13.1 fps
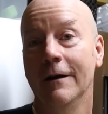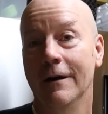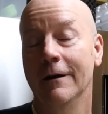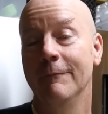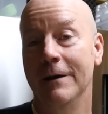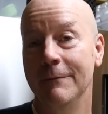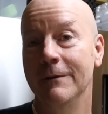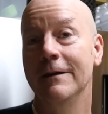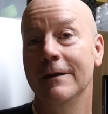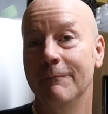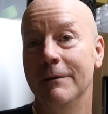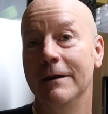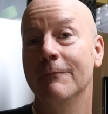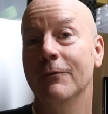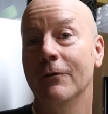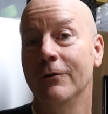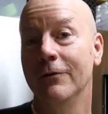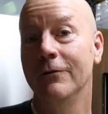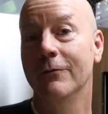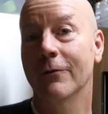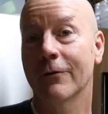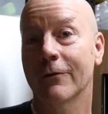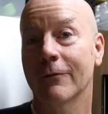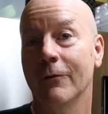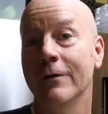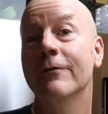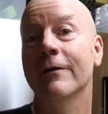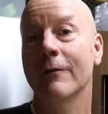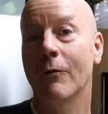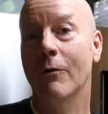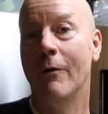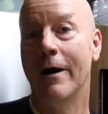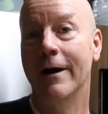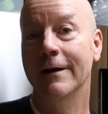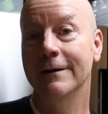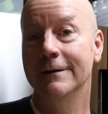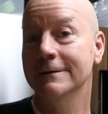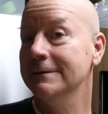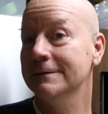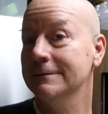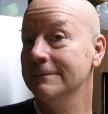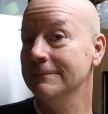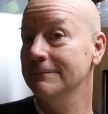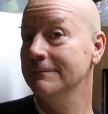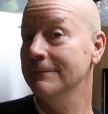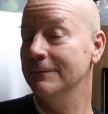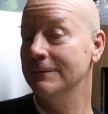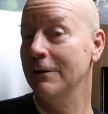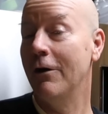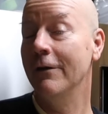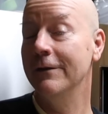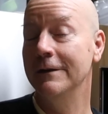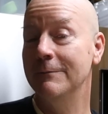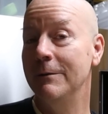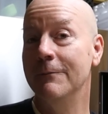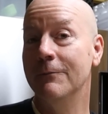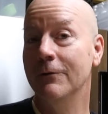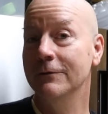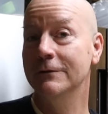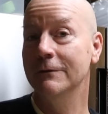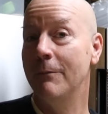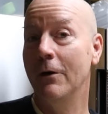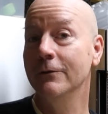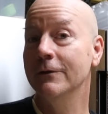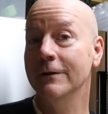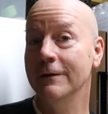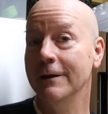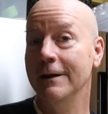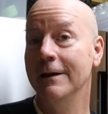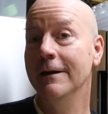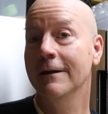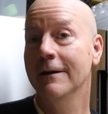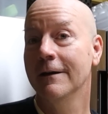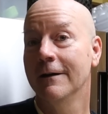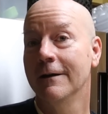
uh, maybe the people who were wondering, well, why is so all these people supposedly